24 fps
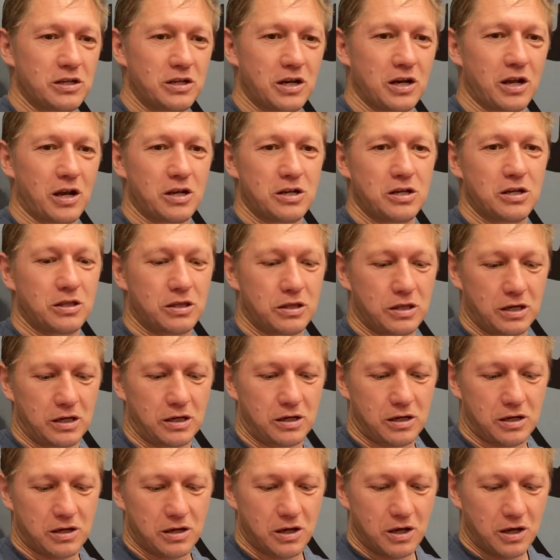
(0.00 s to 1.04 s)
You know, you think
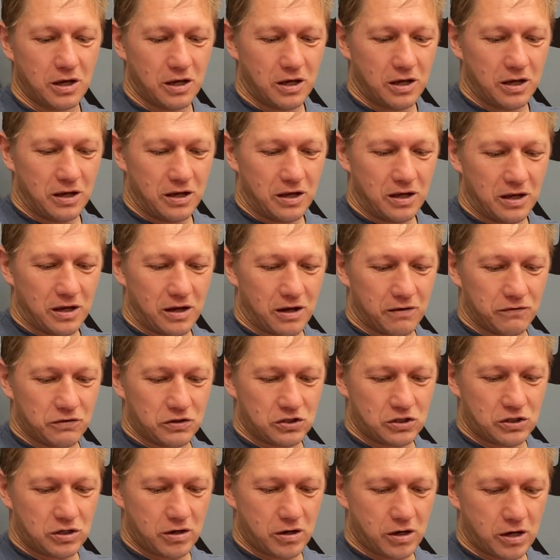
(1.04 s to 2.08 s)
of the
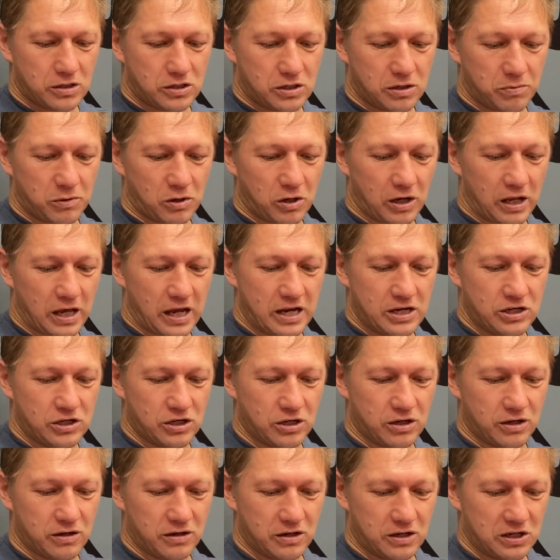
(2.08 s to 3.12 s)
stereotypical
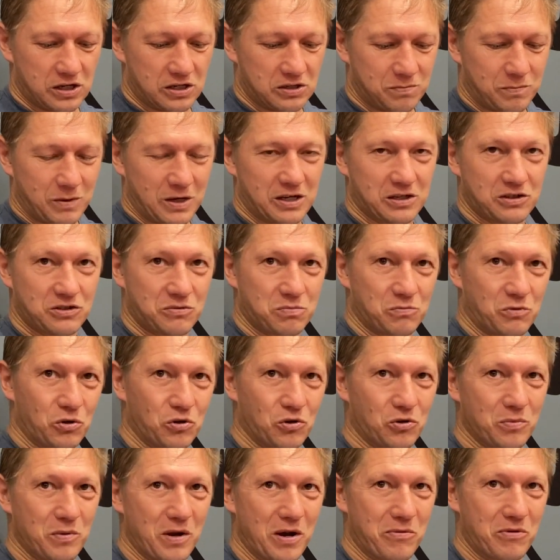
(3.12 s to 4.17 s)
Asian as being
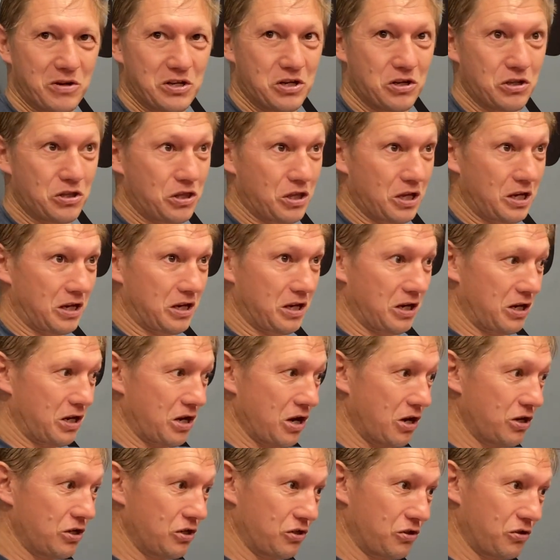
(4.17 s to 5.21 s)
small, but when you think it
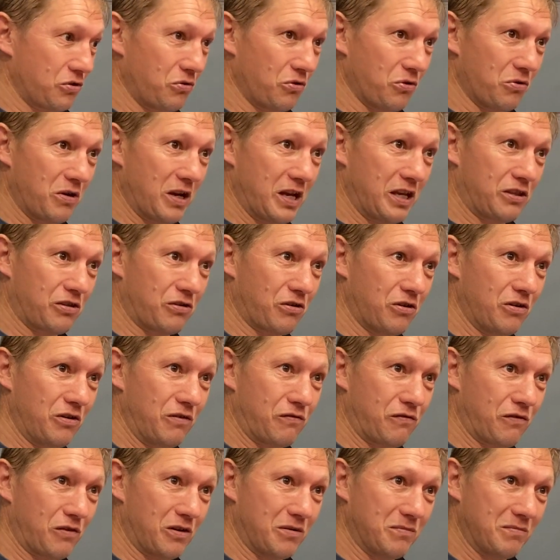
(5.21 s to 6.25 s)
goes all the way through
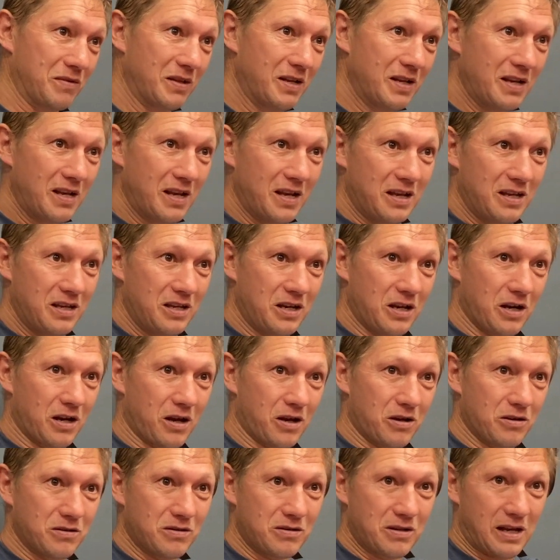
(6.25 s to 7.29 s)
from, you
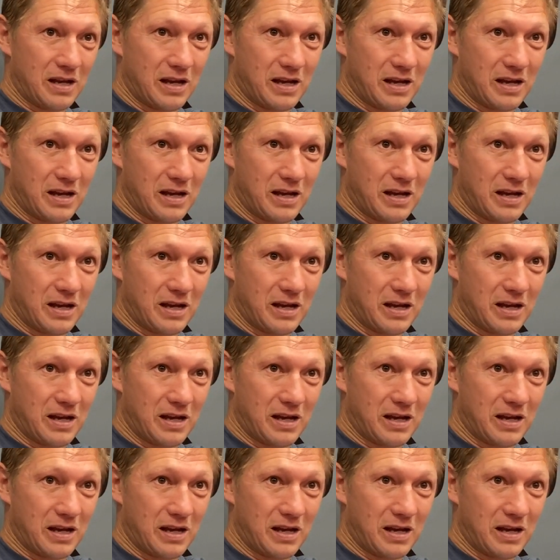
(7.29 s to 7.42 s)
know,